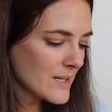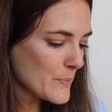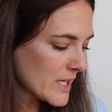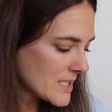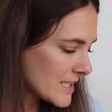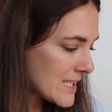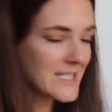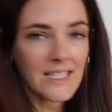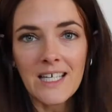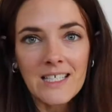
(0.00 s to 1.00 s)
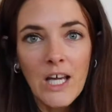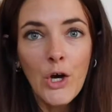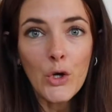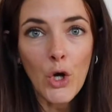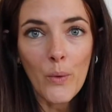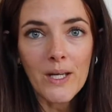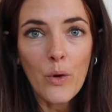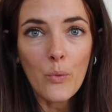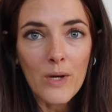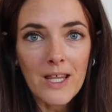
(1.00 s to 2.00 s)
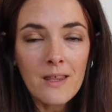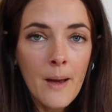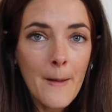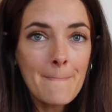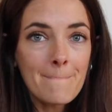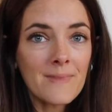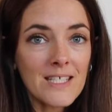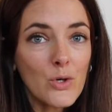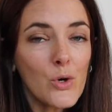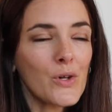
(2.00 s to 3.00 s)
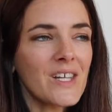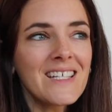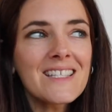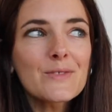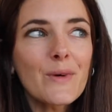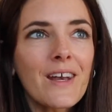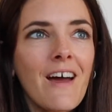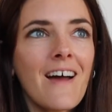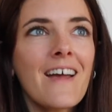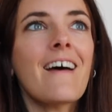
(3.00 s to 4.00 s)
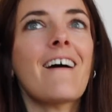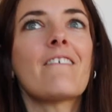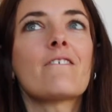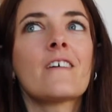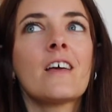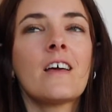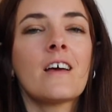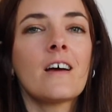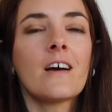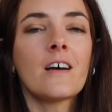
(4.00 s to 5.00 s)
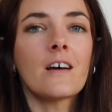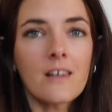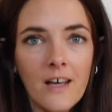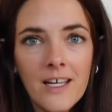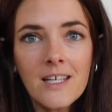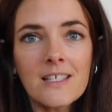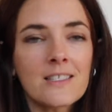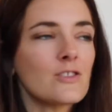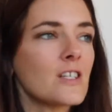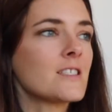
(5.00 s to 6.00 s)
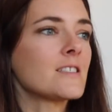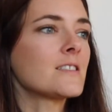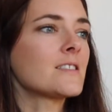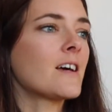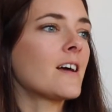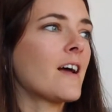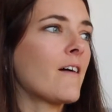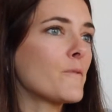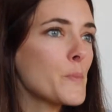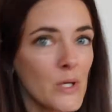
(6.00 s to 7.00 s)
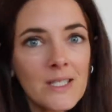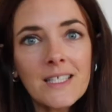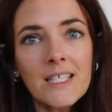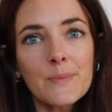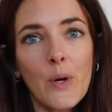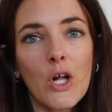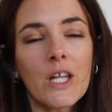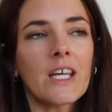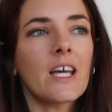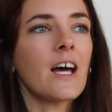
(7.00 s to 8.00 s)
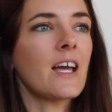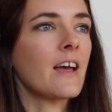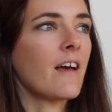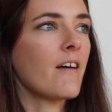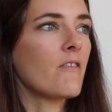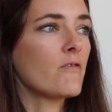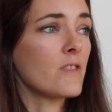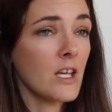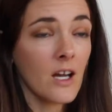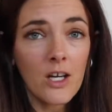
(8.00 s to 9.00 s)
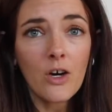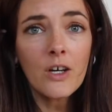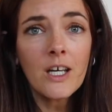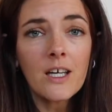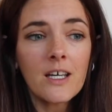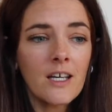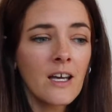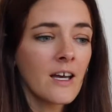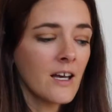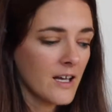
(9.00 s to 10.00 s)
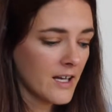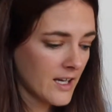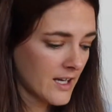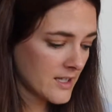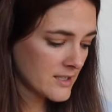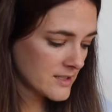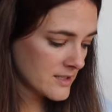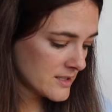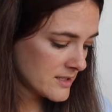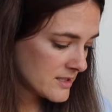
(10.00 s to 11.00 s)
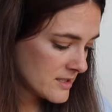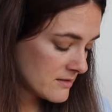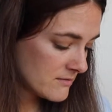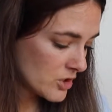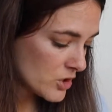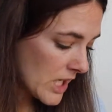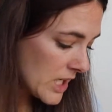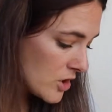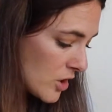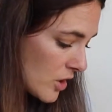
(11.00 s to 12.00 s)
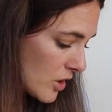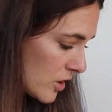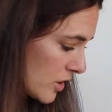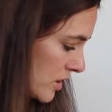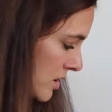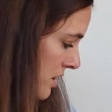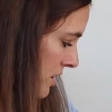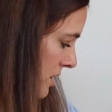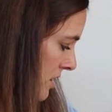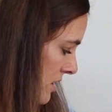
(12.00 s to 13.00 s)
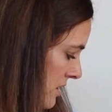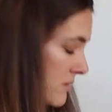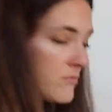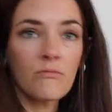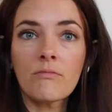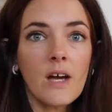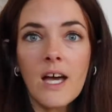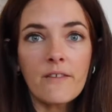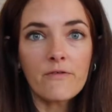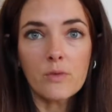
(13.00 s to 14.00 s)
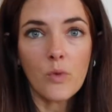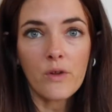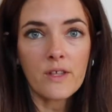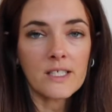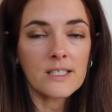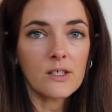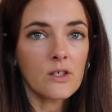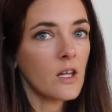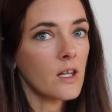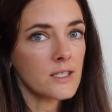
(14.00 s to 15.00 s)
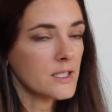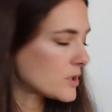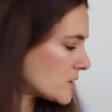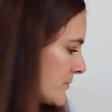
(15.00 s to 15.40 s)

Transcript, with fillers: But let's get going with this haul. In this one I have lioness dresses, I have Princess Polly, I have the Iconic and Uniqlo and a few more things, so let's go.